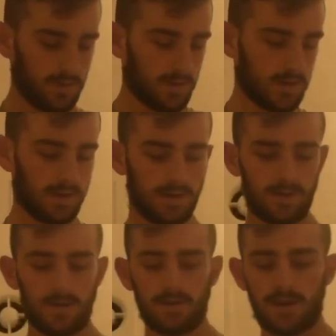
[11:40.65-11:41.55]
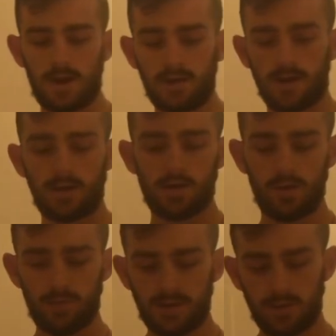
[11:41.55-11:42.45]
Okay. Yeah. Okay. You
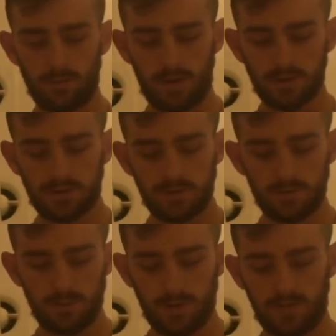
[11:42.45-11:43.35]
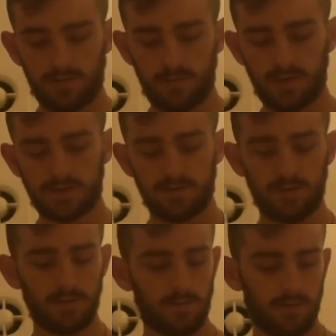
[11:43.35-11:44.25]
can't really do much with the rest of
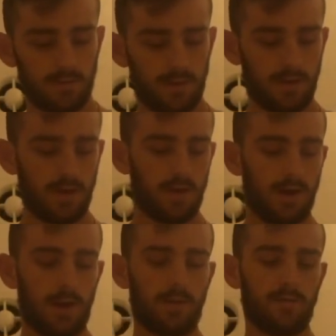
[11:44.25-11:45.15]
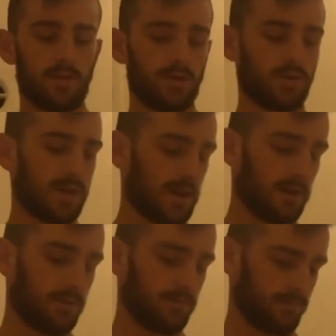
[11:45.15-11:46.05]
it. However, you can,
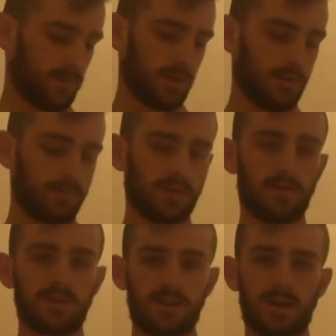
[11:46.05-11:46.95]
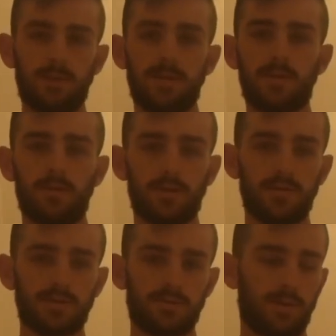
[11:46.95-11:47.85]
give it to your guinea pig or give
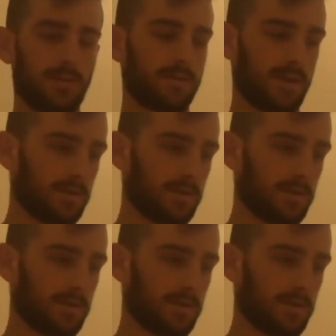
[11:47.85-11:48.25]
it to your rabbit.